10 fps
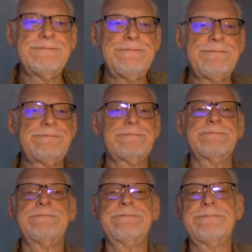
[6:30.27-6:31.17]

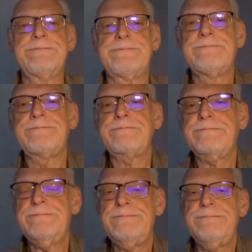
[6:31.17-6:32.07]

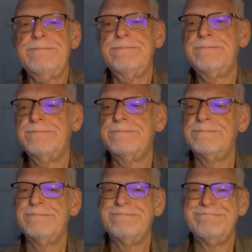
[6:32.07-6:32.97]

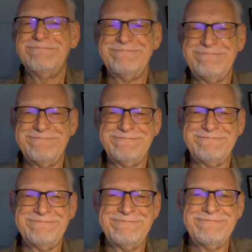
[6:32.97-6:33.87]

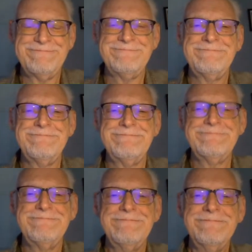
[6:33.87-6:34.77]

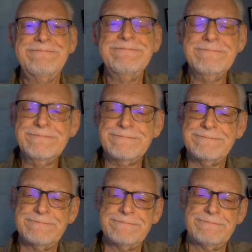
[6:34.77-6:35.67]

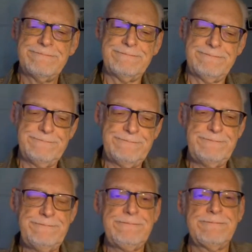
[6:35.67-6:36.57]

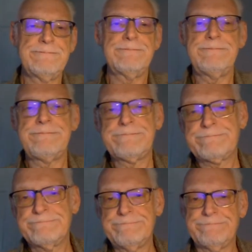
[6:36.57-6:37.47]

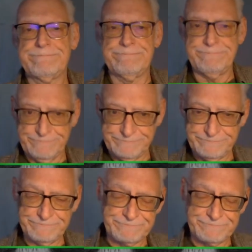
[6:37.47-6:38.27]
(not speaking)